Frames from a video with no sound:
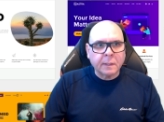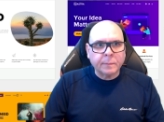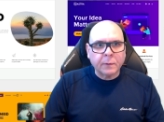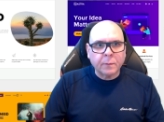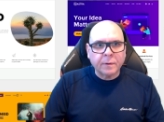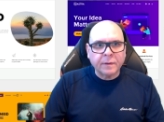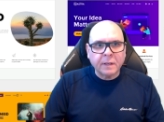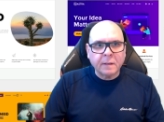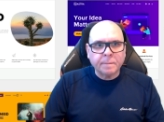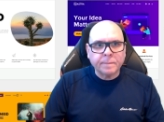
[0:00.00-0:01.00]
upload
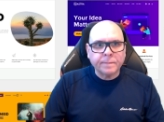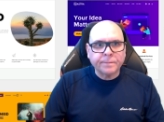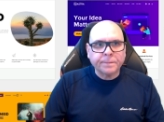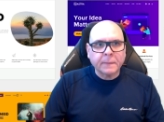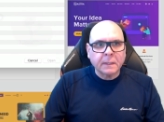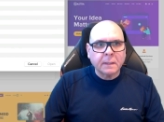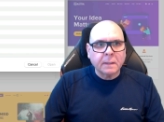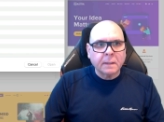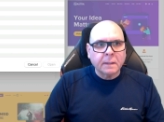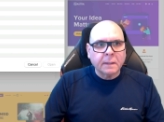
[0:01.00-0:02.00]
theme,
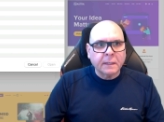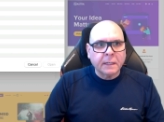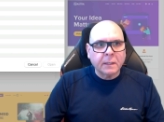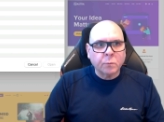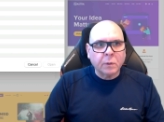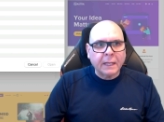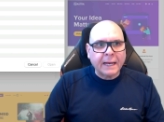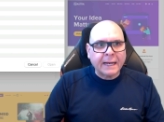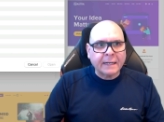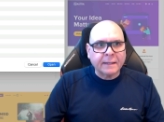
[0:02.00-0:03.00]
and we'll
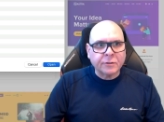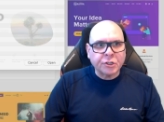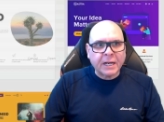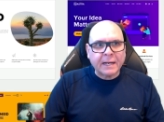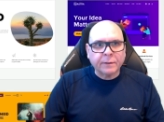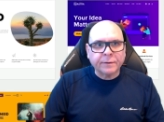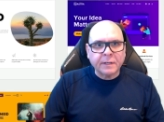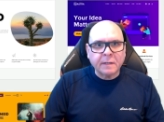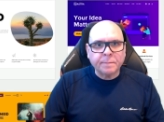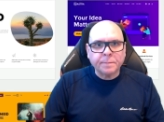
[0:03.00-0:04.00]
add the child
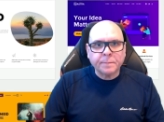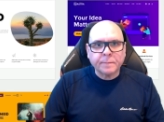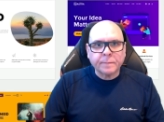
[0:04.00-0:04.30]
theme,